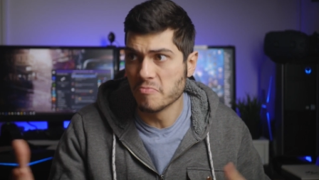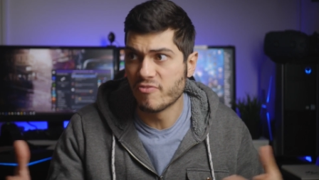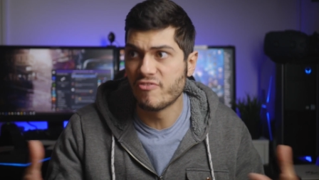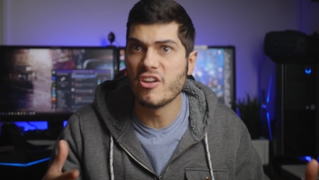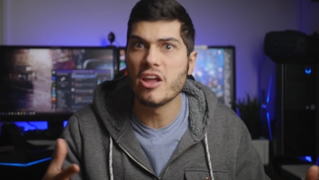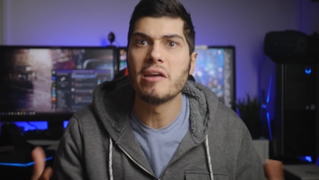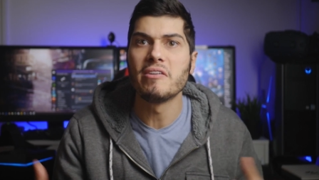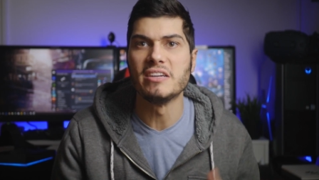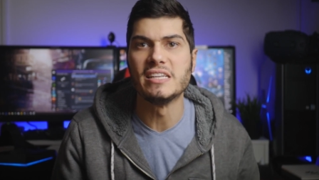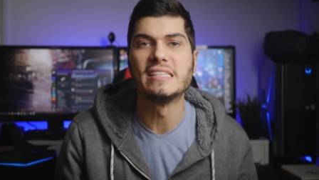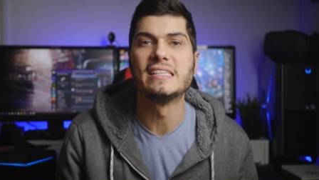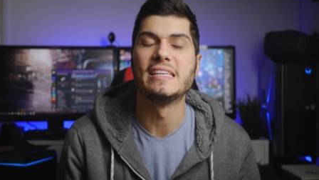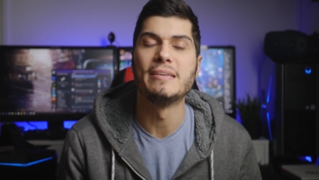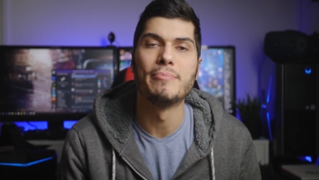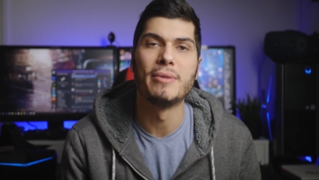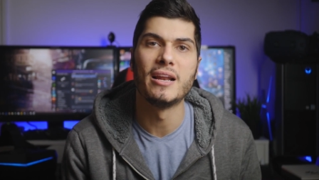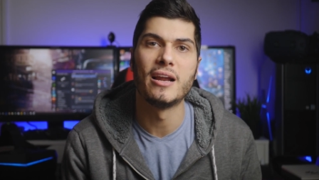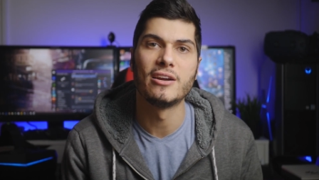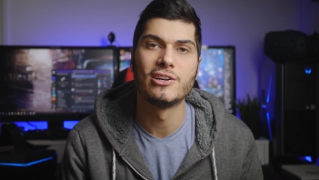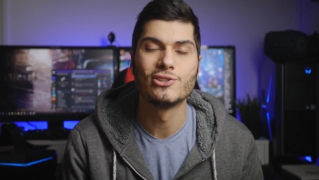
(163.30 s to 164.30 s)
very
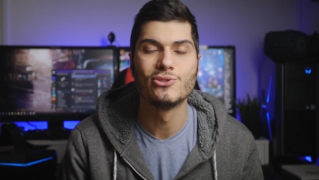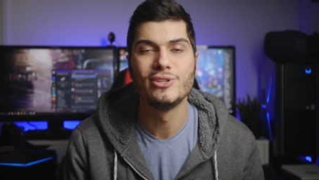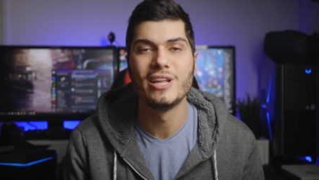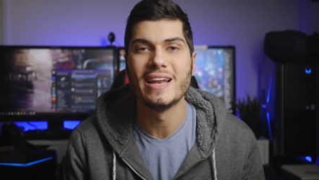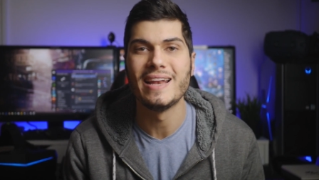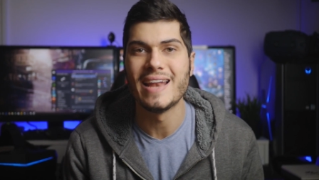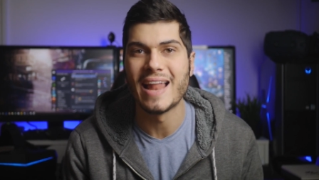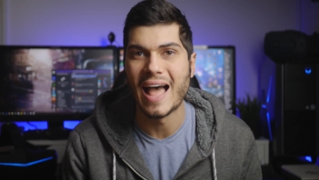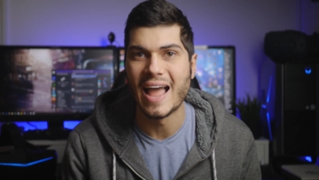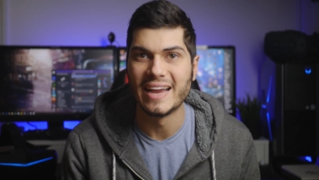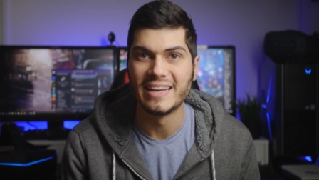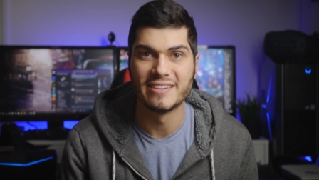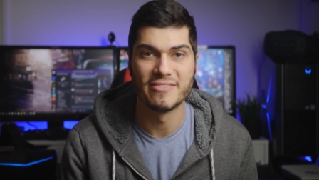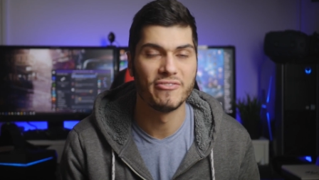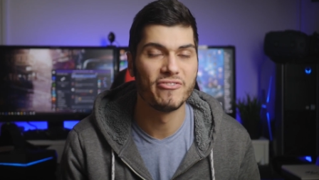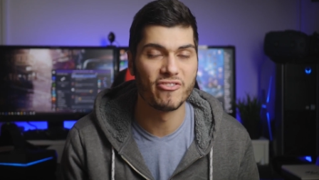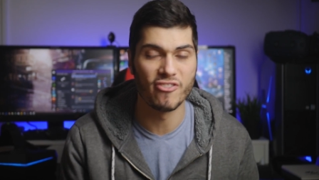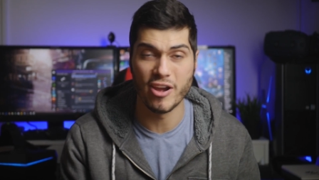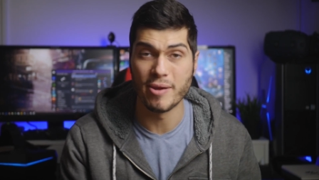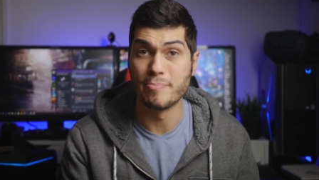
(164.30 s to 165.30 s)
similar to the 9
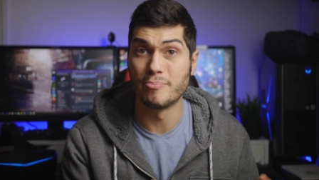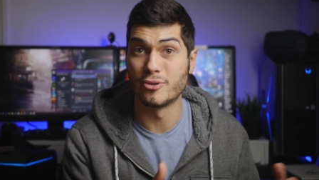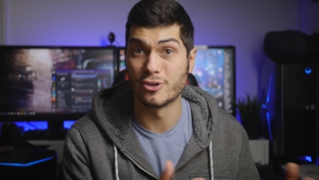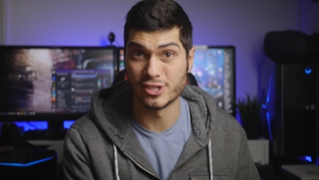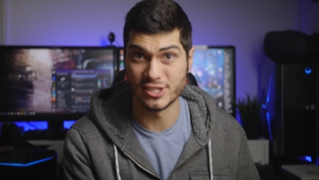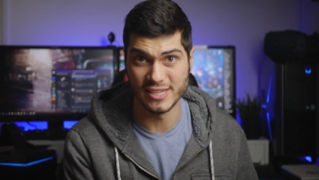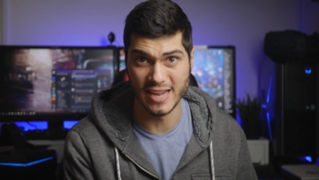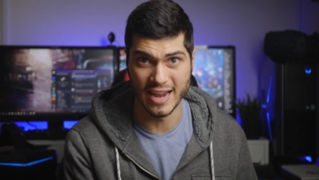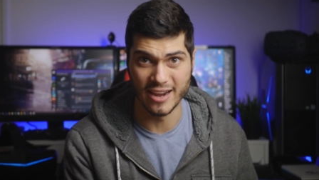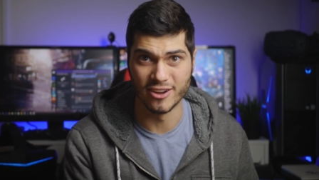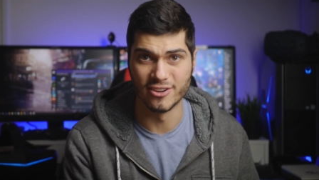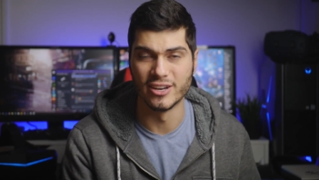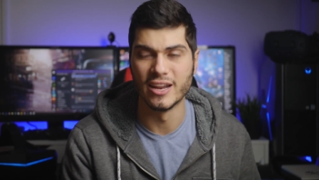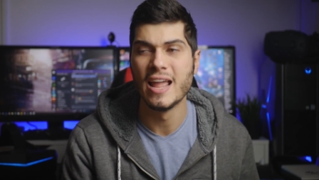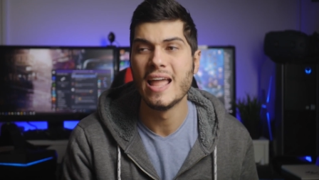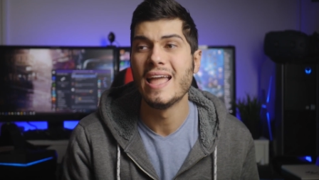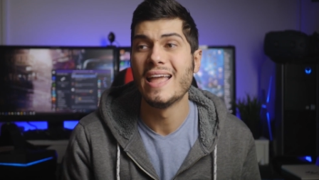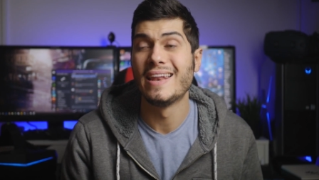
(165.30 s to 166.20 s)
frame per second.